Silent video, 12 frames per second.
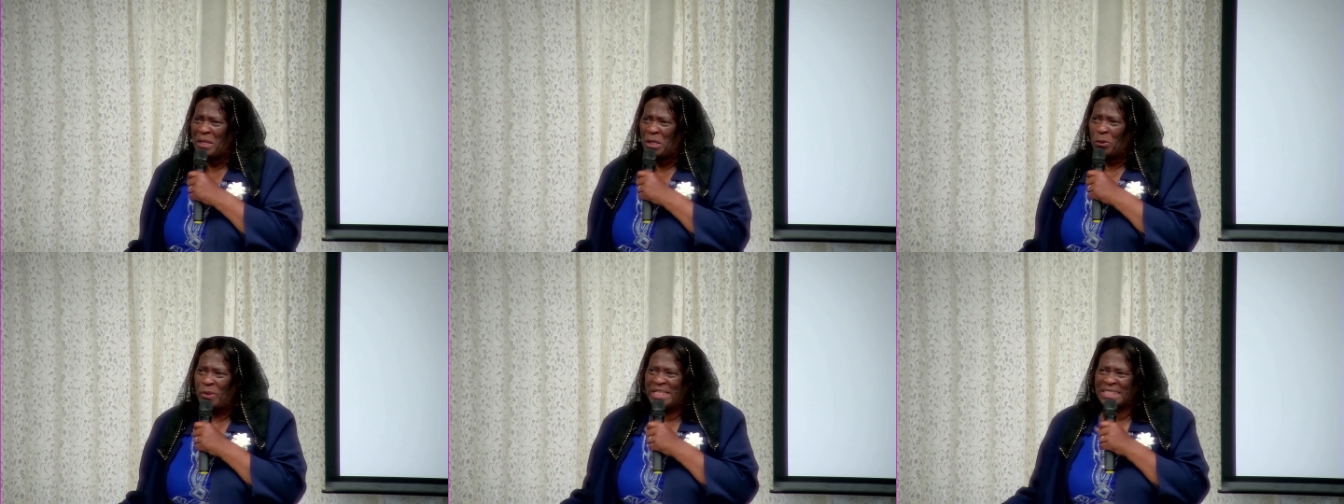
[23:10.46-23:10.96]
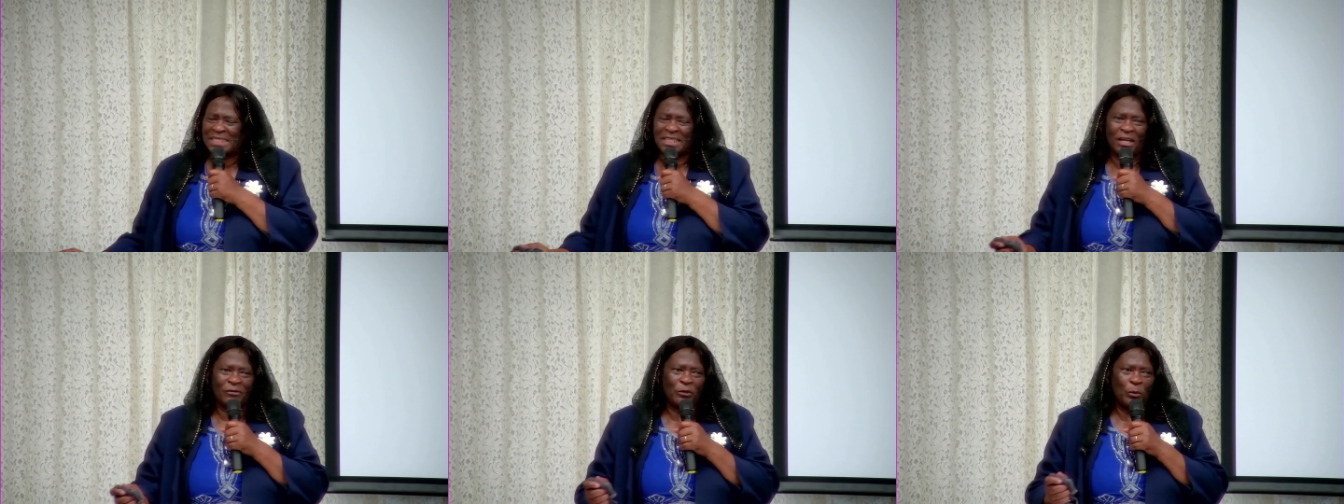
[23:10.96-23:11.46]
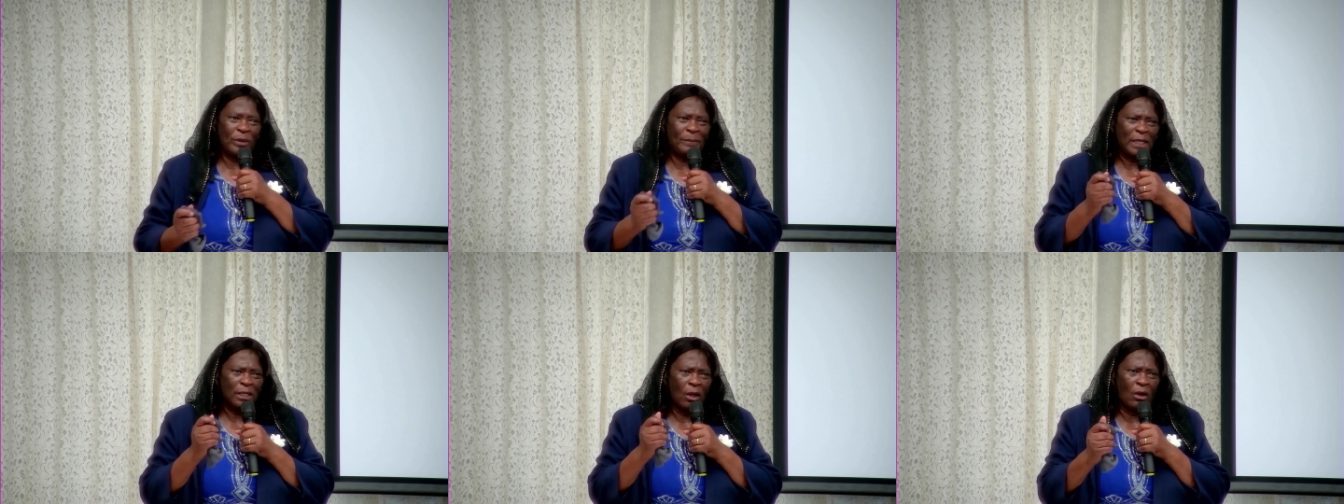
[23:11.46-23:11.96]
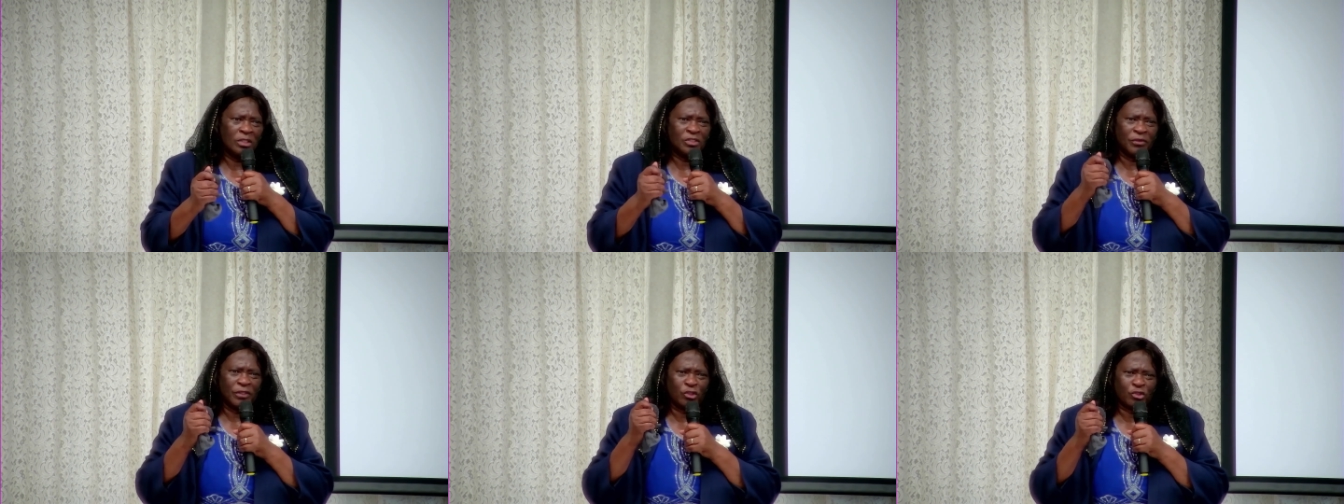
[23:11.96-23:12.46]
we serve and we belong to
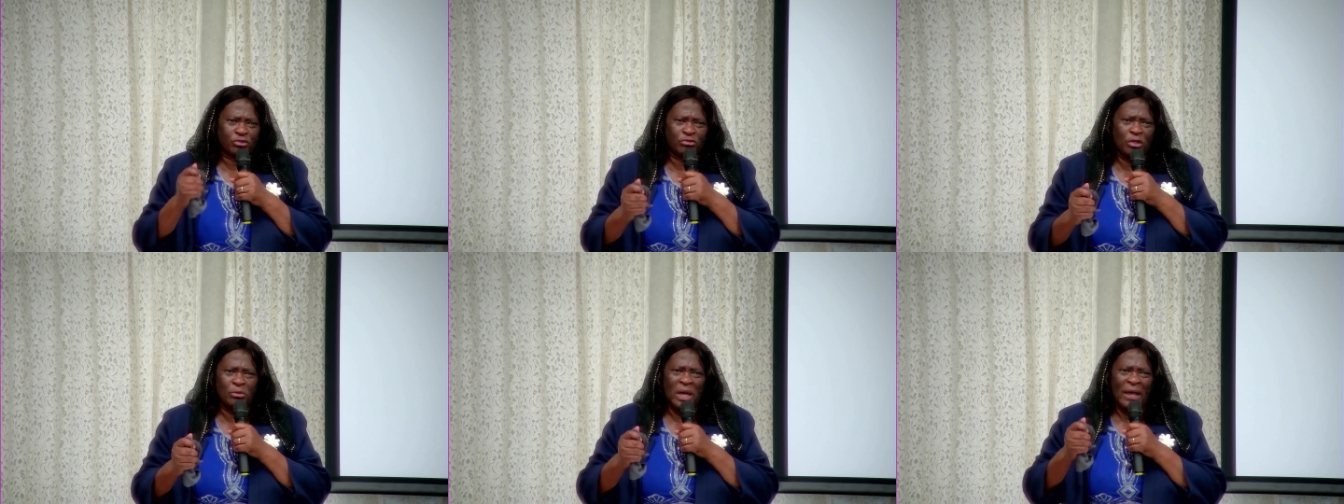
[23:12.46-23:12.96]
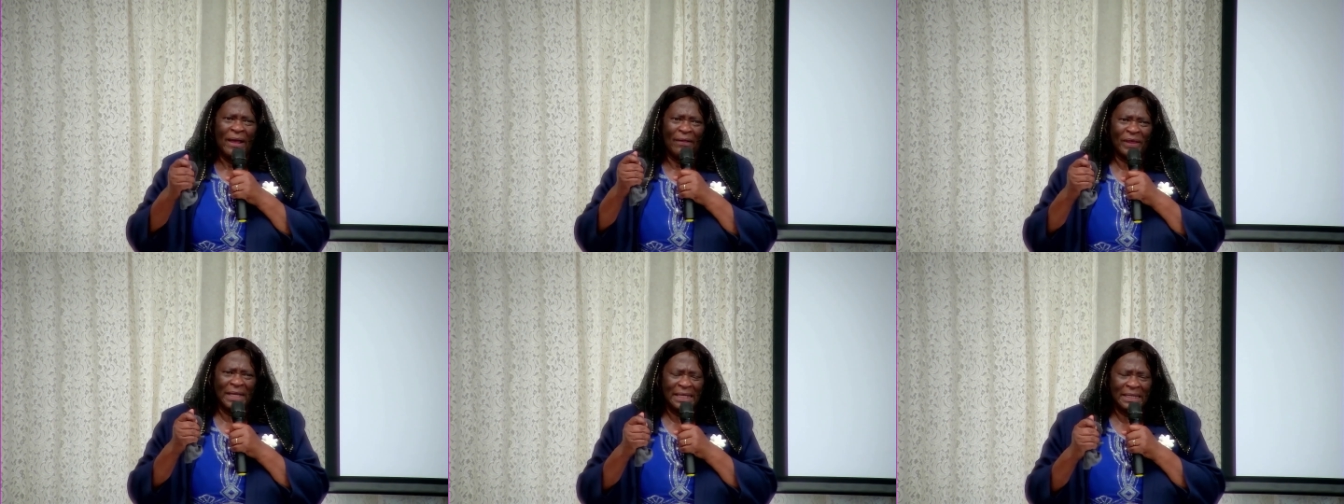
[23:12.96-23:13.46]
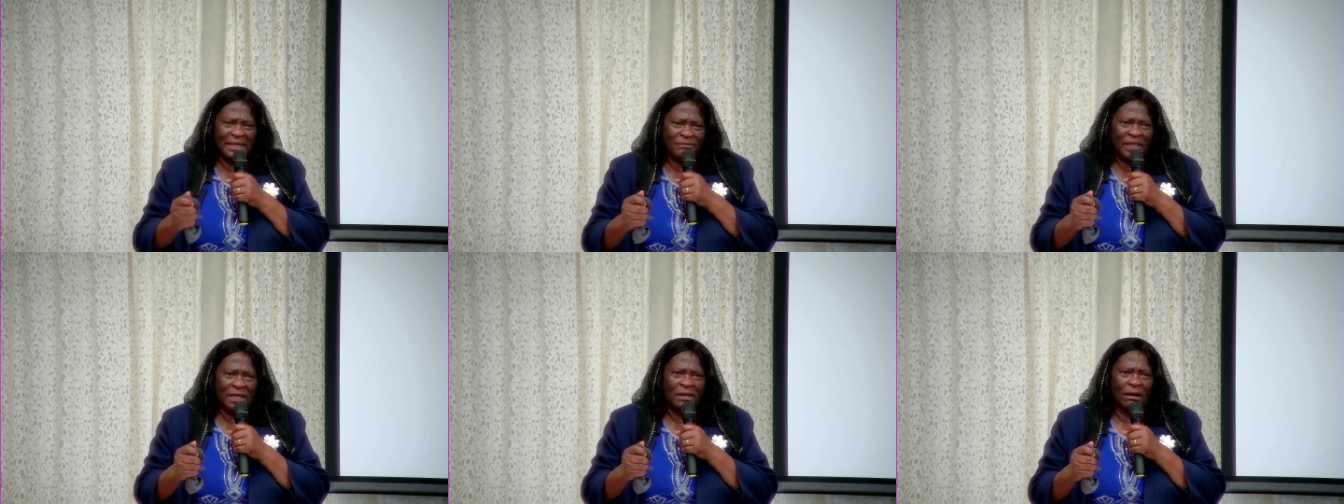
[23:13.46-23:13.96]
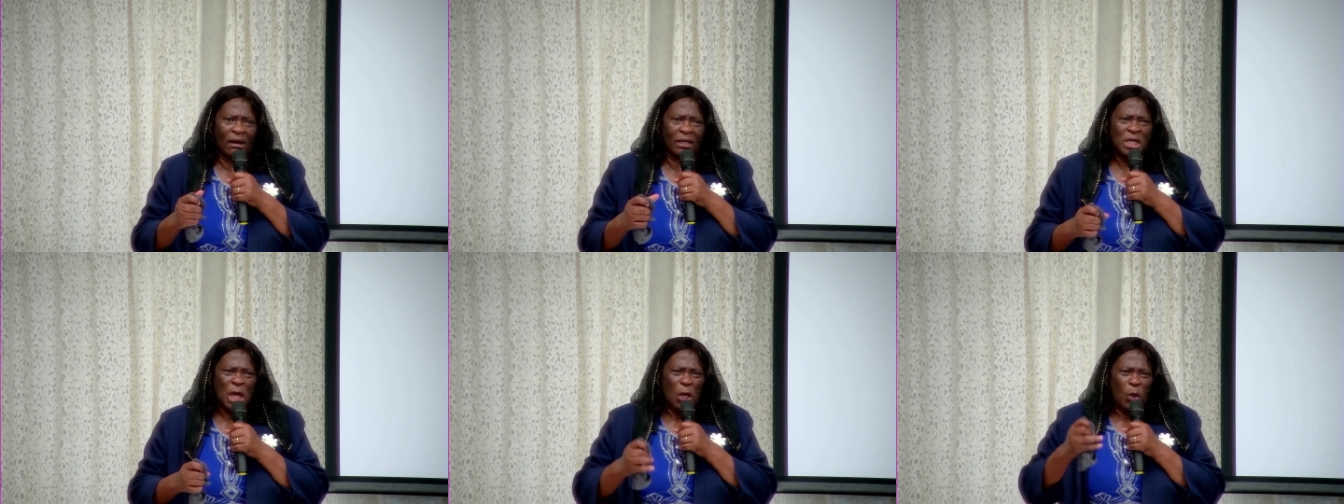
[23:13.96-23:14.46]
the true and the living
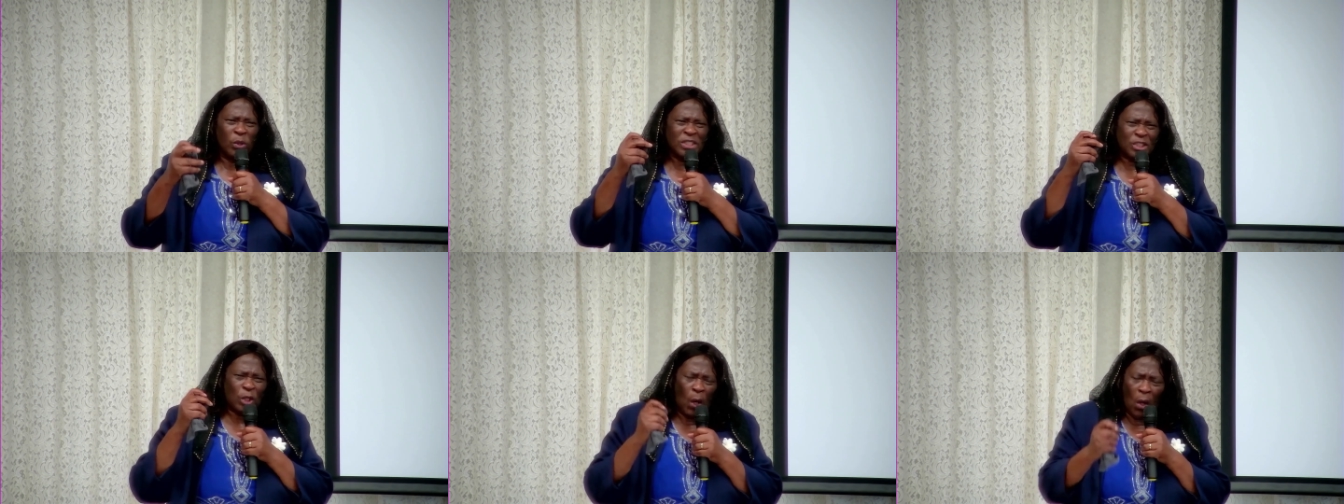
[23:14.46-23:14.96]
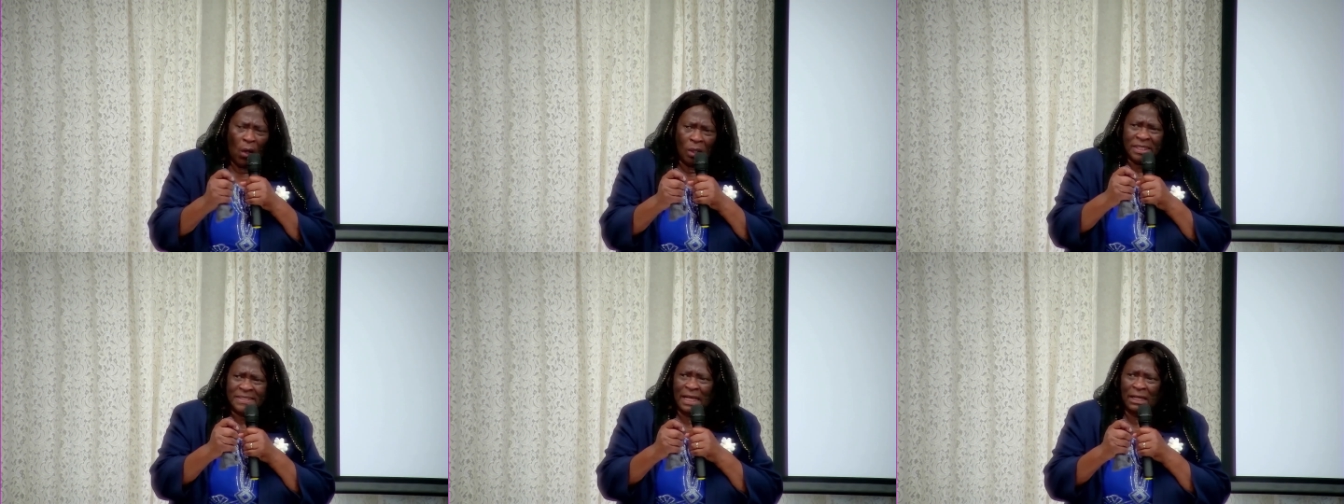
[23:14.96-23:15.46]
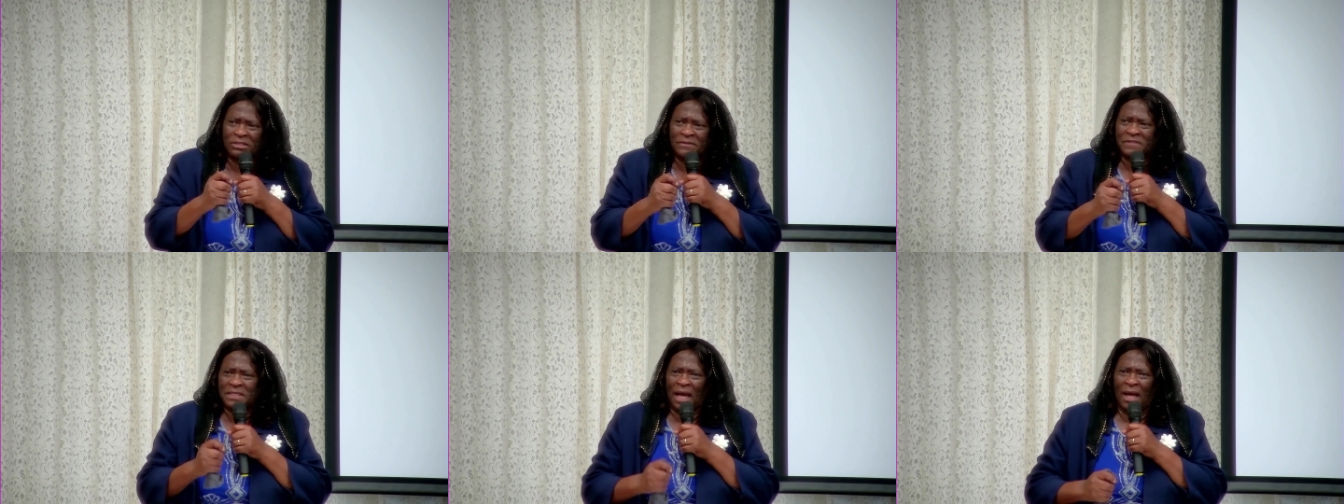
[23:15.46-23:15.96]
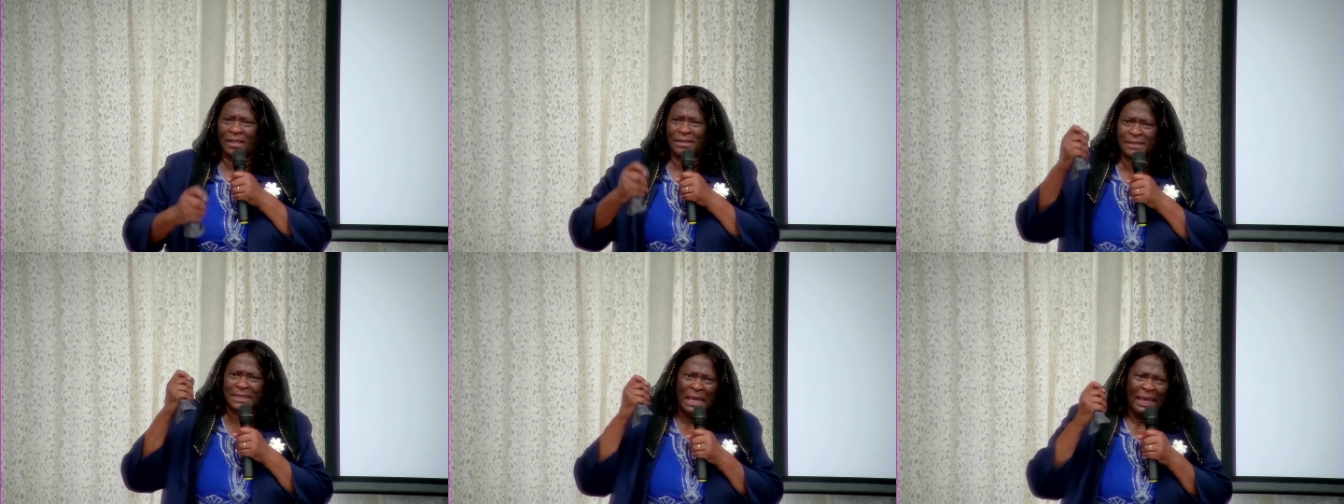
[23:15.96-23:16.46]
God who has called us out of
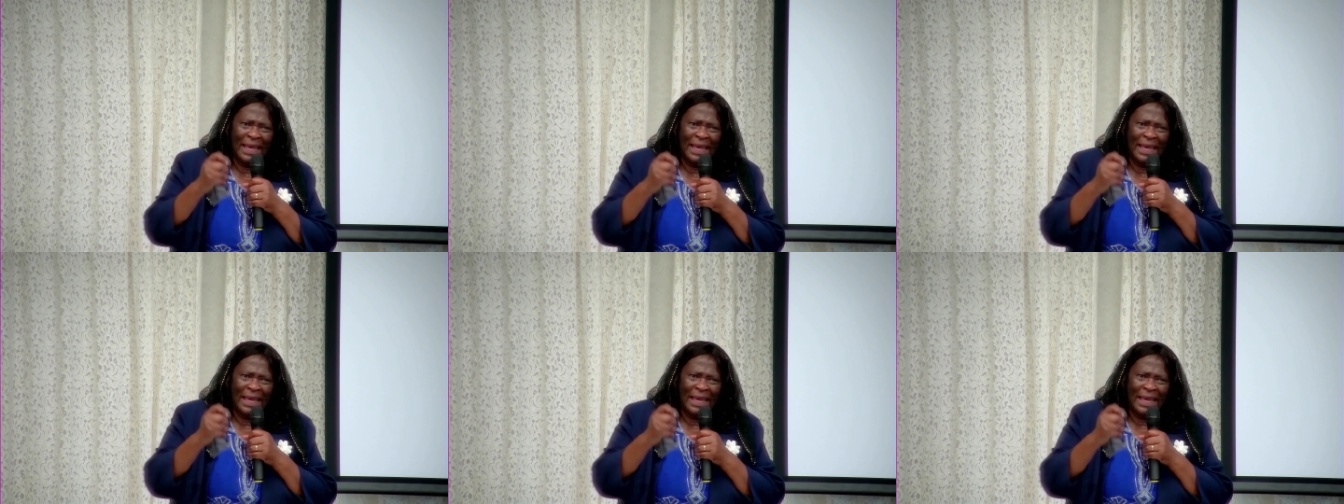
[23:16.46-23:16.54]
darkness